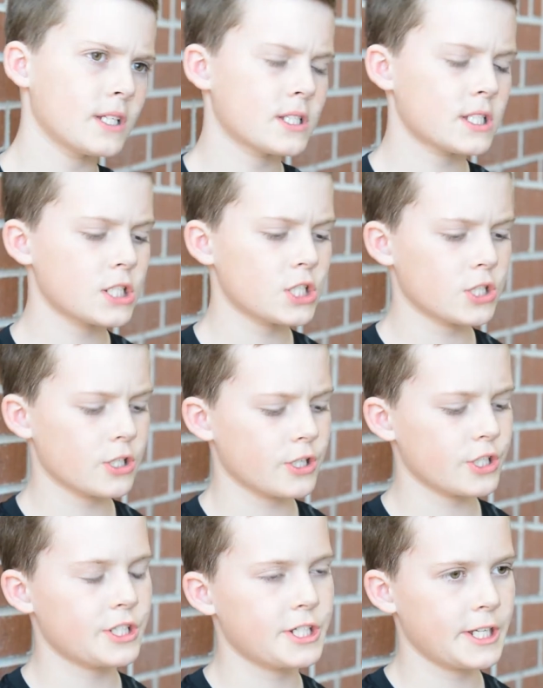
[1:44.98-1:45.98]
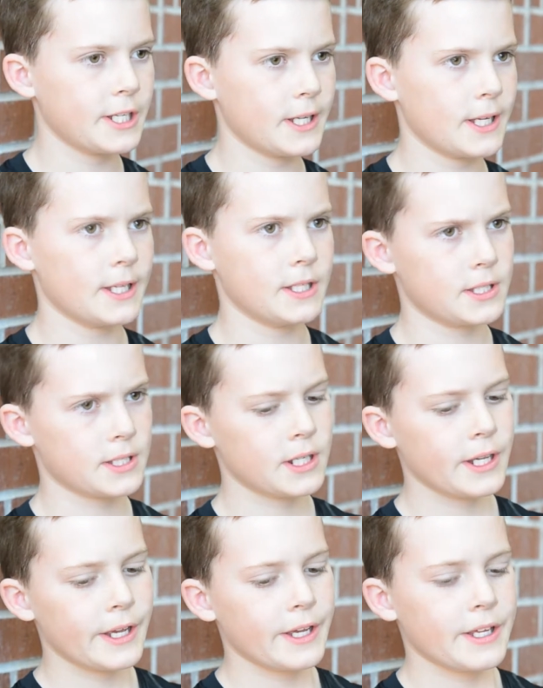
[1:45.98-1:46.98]
sister, she is
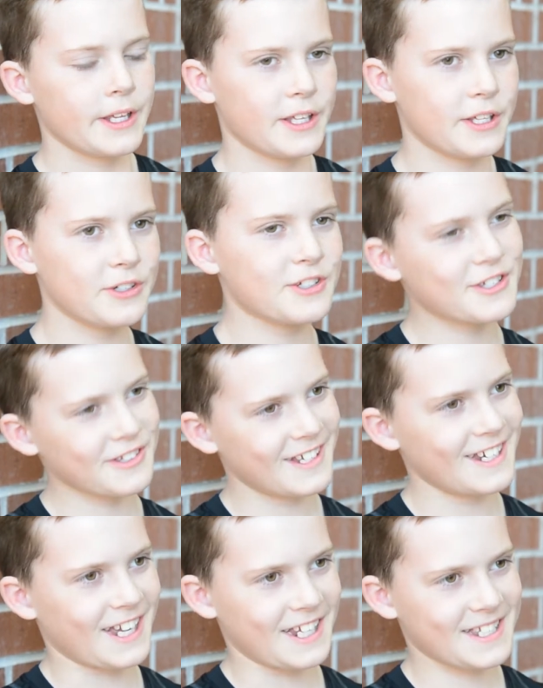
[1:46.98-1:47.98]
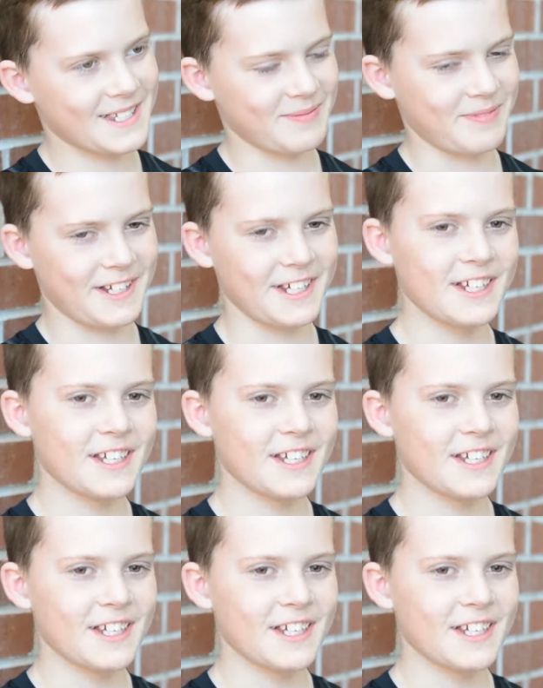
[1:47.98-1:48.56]
usually nice to me.